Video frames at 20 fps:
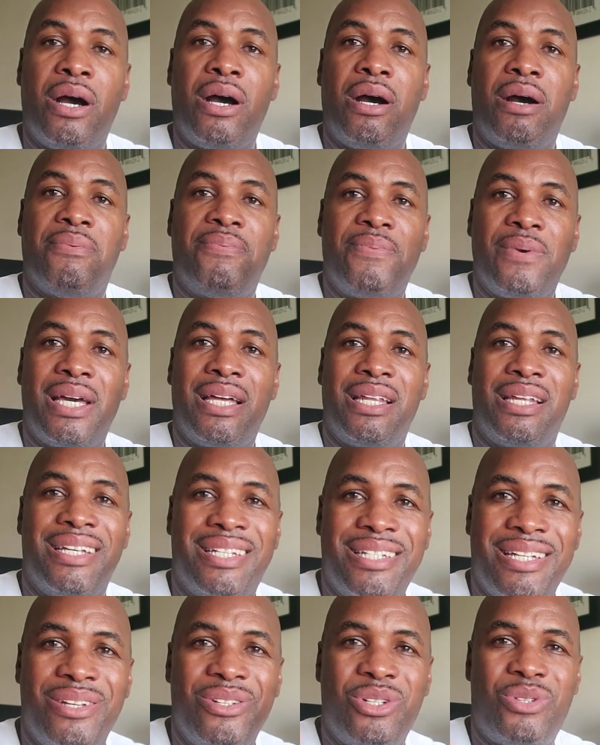of
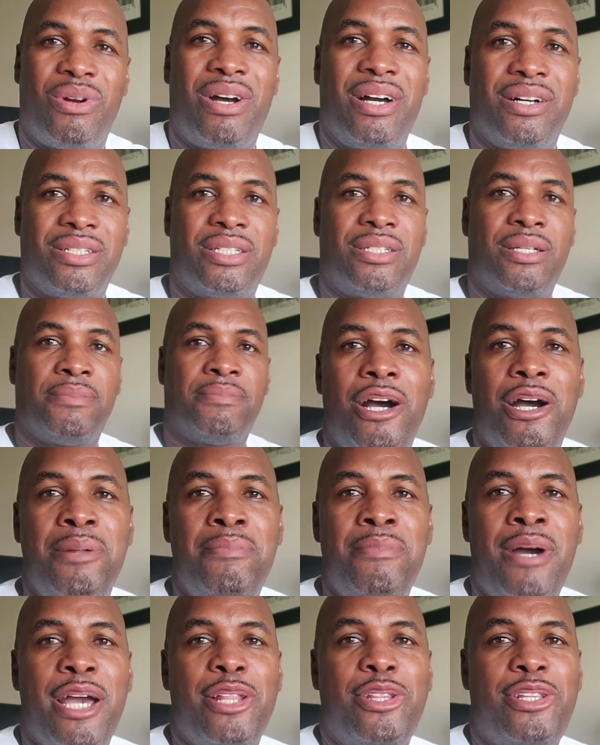illicit drugs.
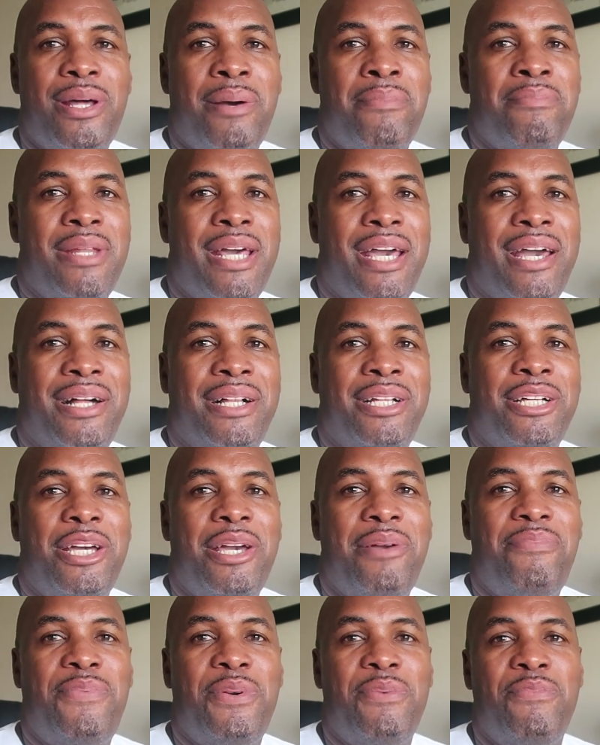On my thumbnail,
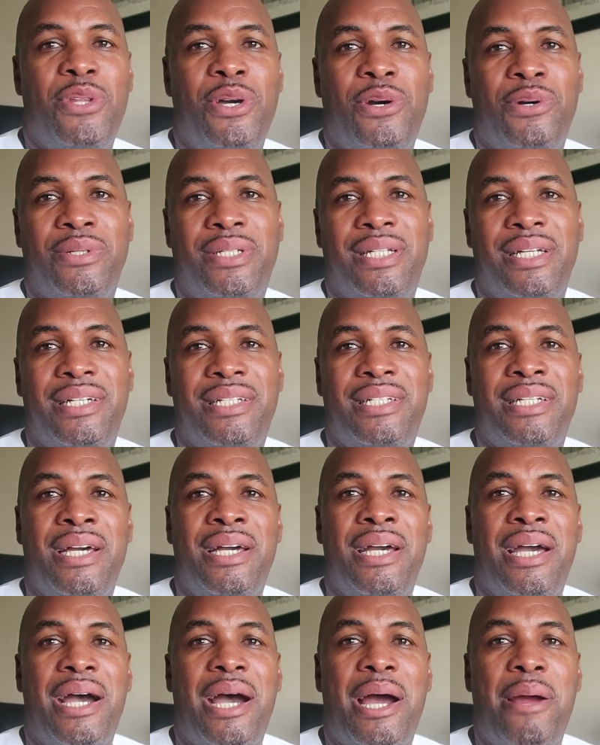if you notice,
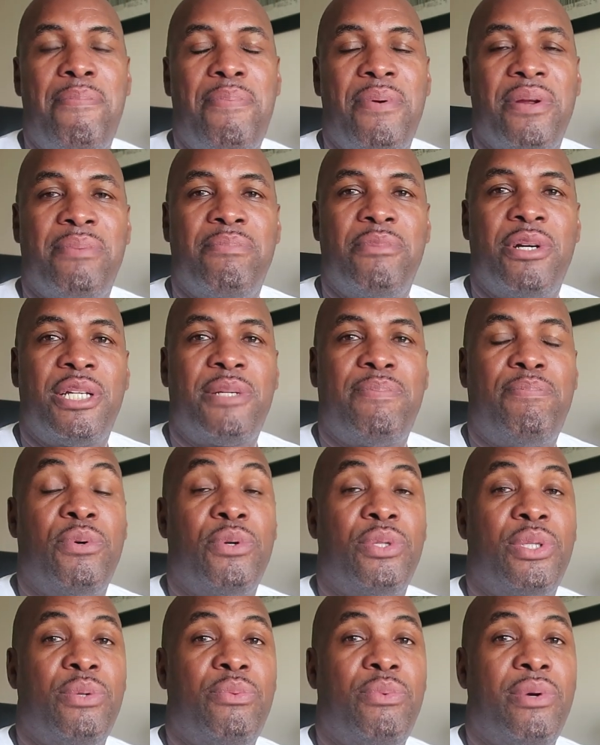I pretty much
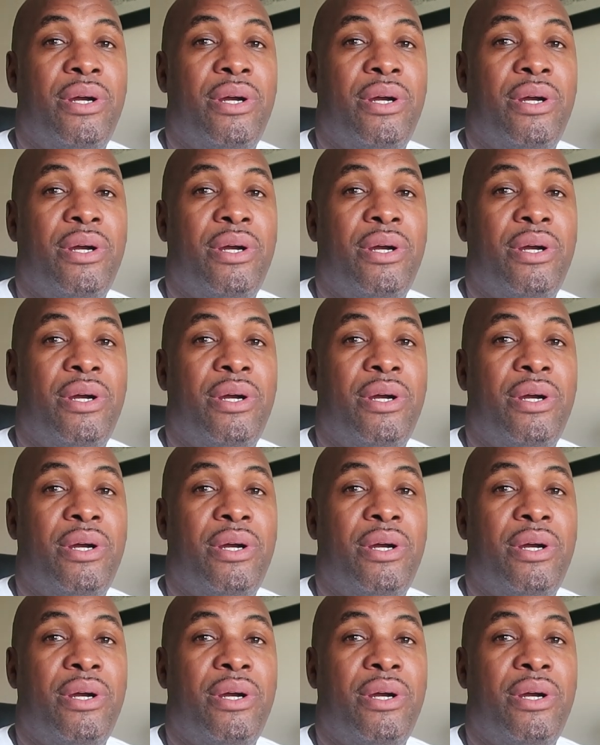put the